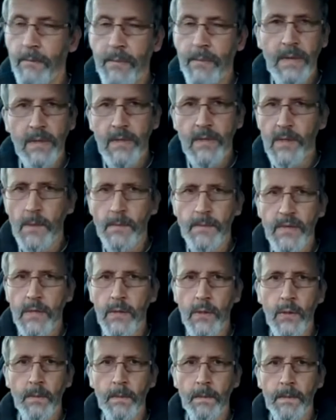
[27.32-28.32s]
being
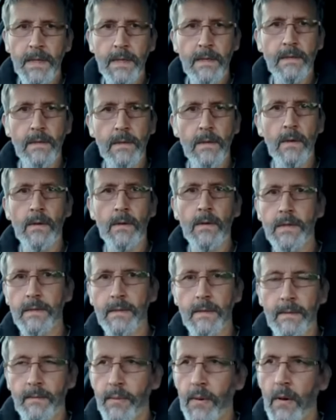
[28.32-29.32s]
subsumed. It's
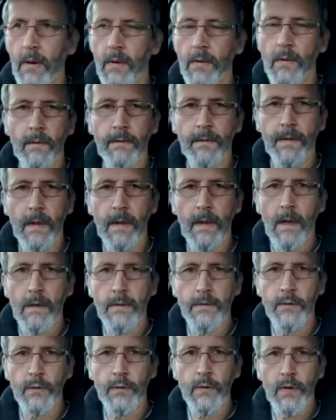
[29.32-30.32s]
not part of a
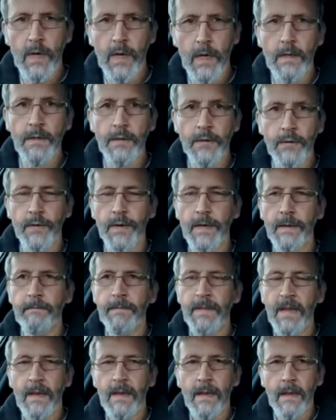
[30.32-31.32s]
larger country.
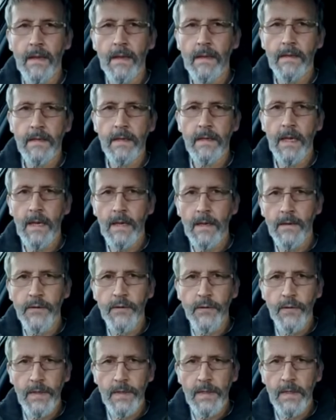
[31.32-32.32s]
It's in a
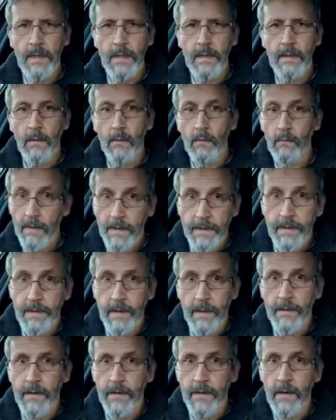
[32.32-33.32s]
treaty with
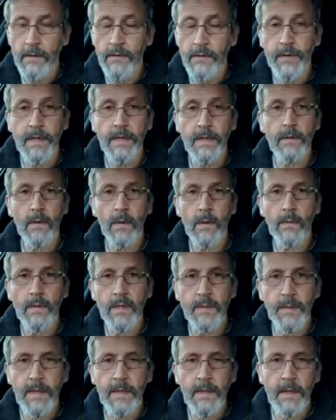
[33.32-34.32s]
another country. It's
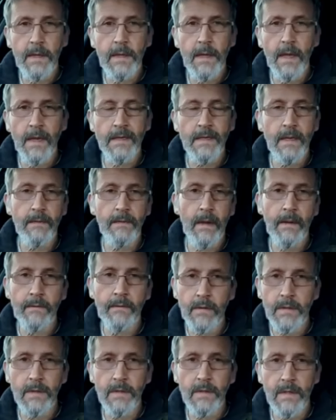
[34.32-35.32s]
always been the case
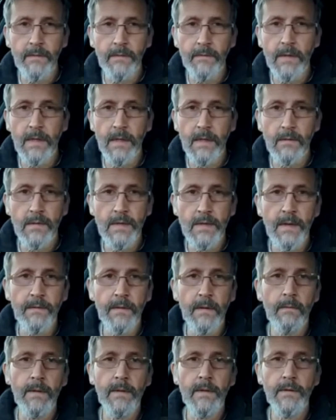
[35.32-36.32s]
ever since
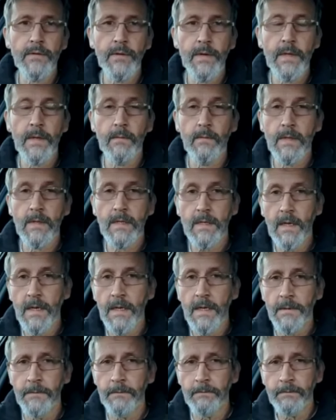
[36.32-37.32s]
1707 when the treaty was
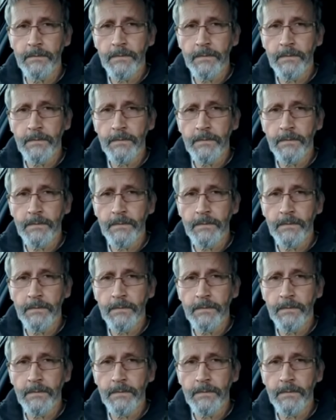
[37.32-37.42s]
signed.